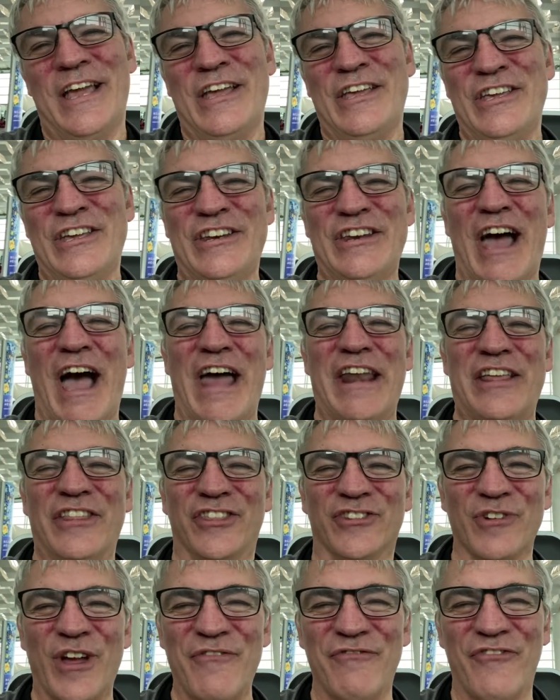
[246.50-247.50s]
United
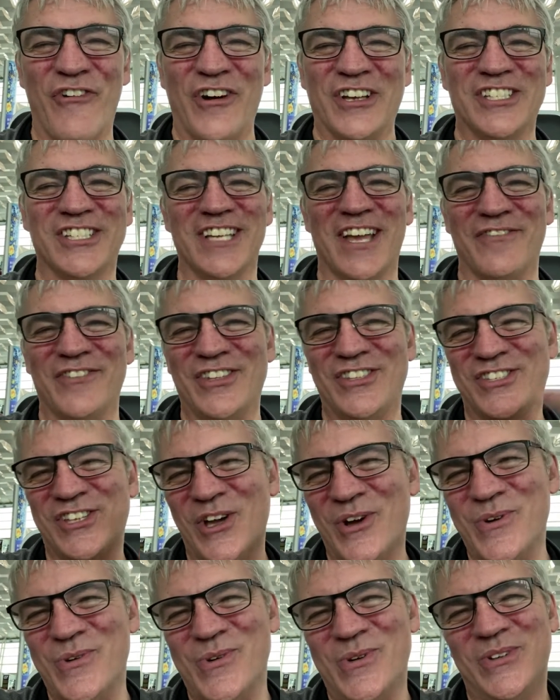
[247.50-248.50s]

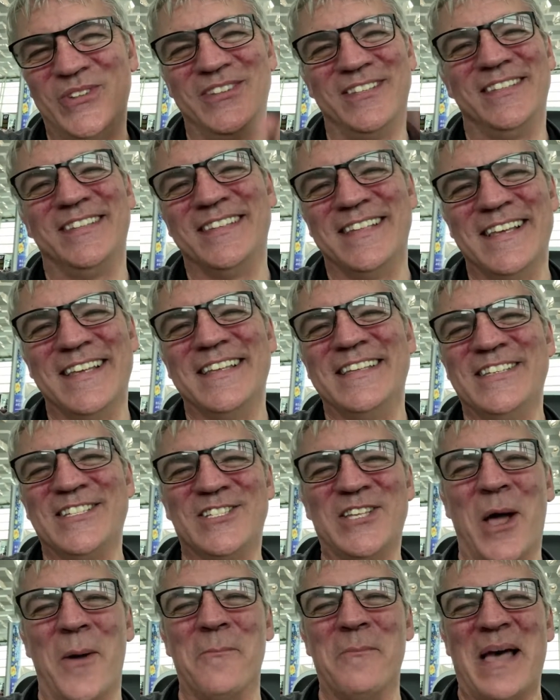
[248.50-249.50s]
3472,
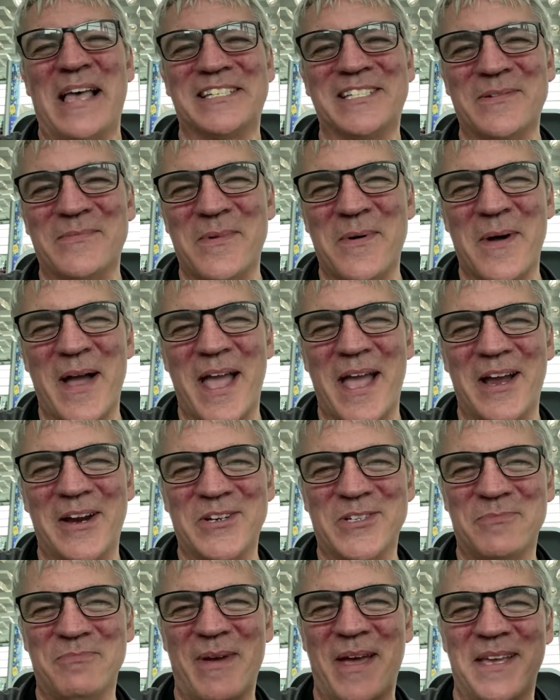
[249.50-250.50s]
stop messing with my
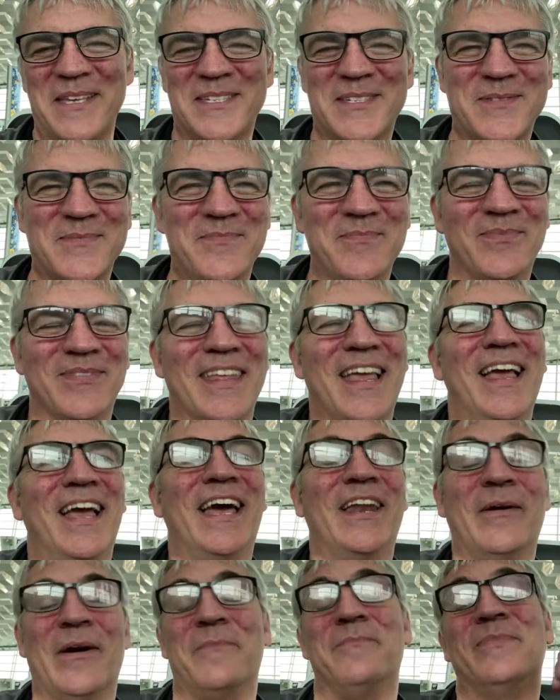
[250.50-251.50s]
airspace.
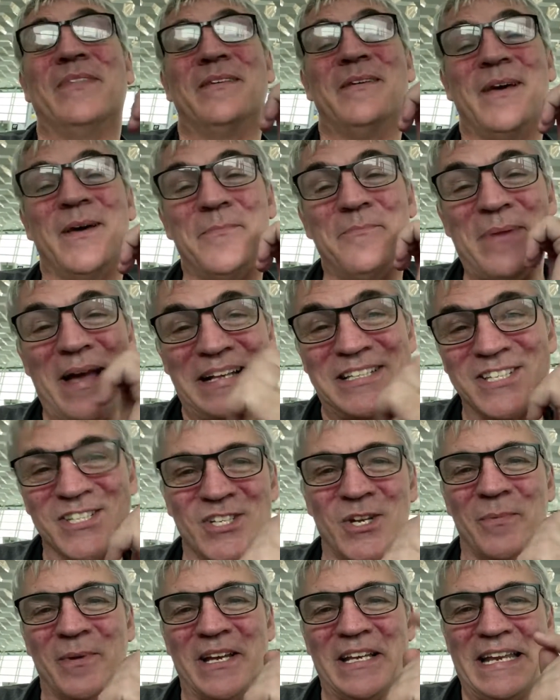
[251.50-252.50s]
Anyway, back to the
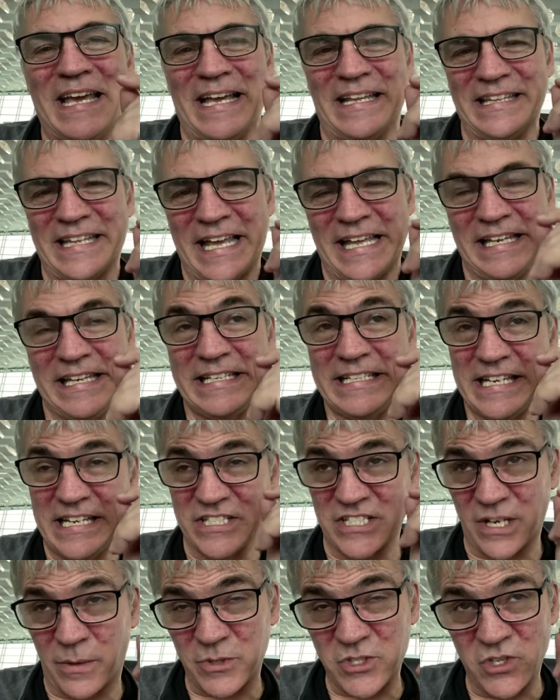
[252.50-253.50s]
topic in hand, LEDs.
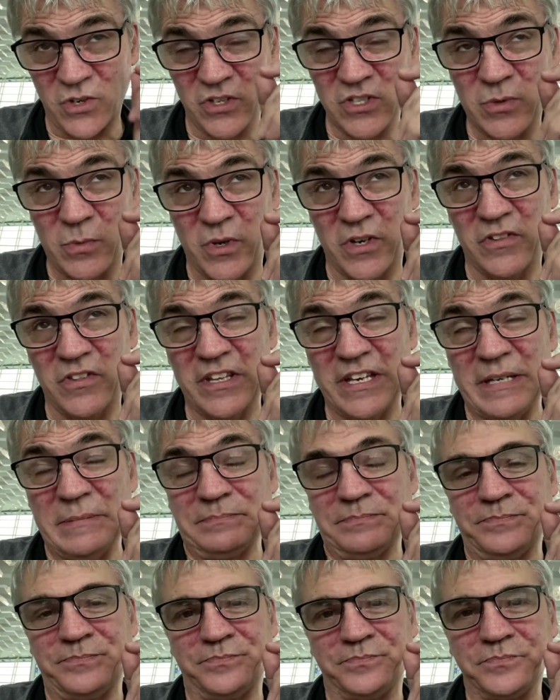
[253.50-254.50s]
And I was talking to one of the
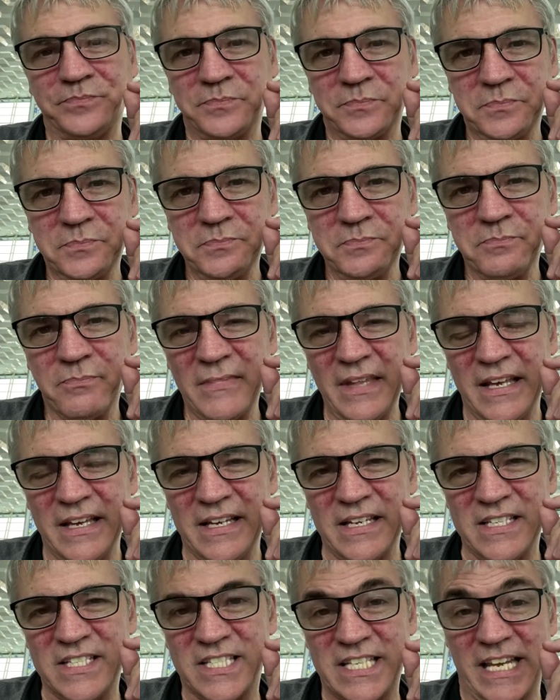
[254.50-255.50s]

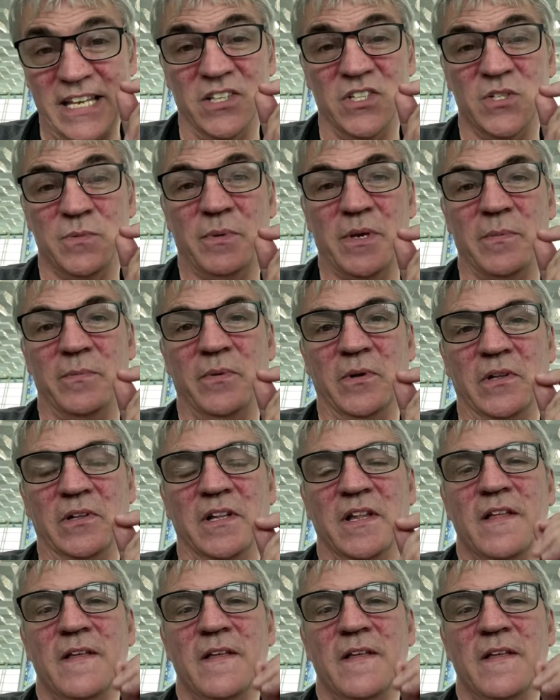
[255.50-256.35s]
salespeople.